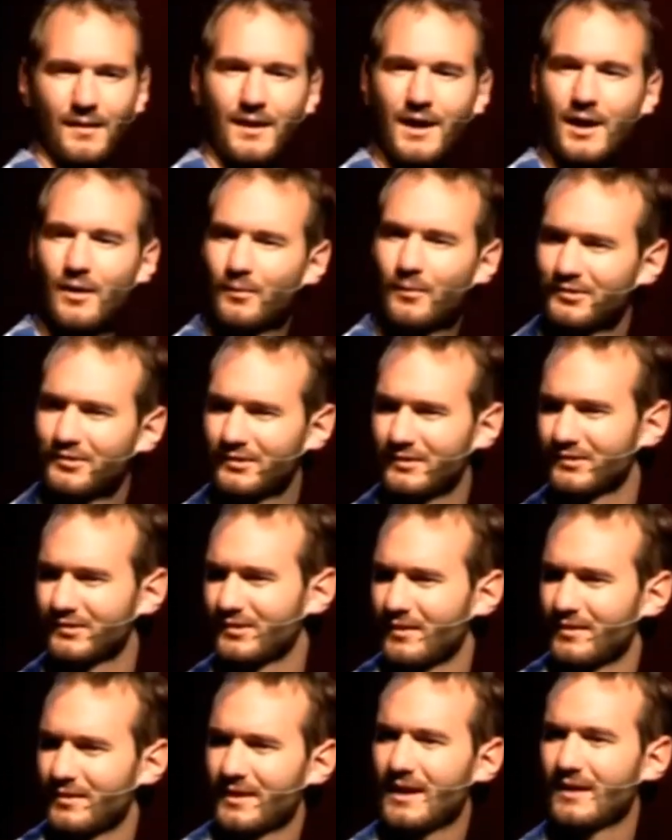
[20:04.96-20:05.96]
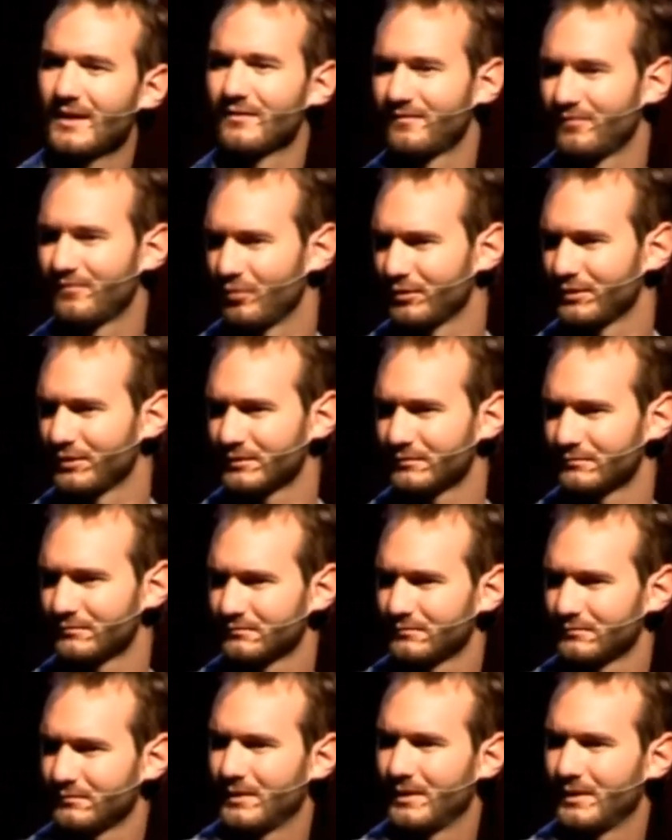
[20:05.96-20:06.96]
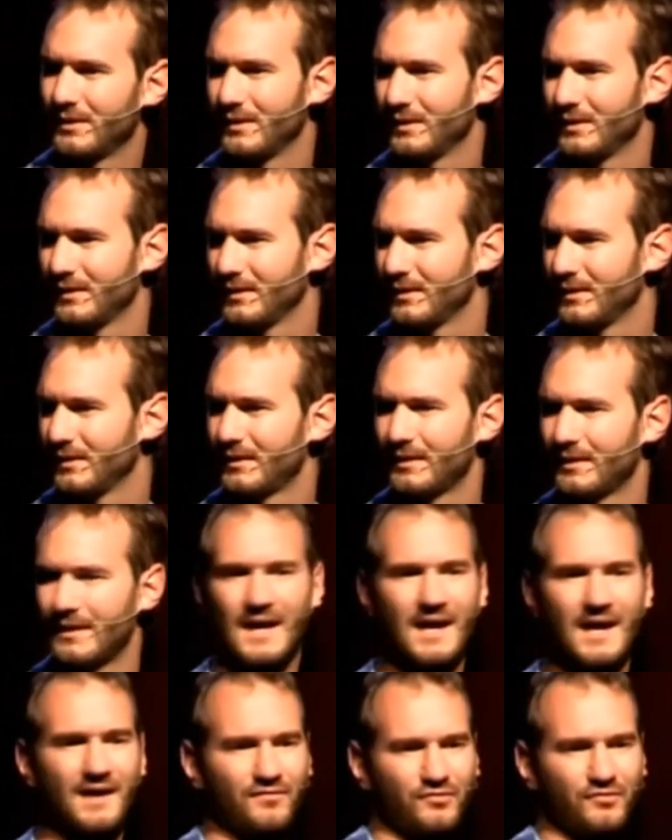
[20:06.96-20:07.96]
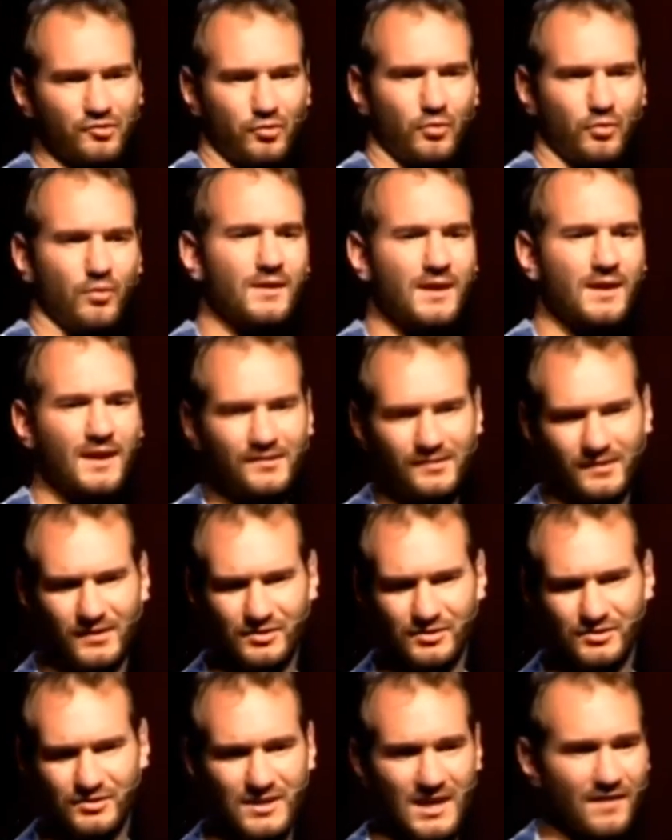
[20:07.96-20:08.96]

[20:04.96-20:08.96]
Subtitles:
I was in Southern California. I have two organizations.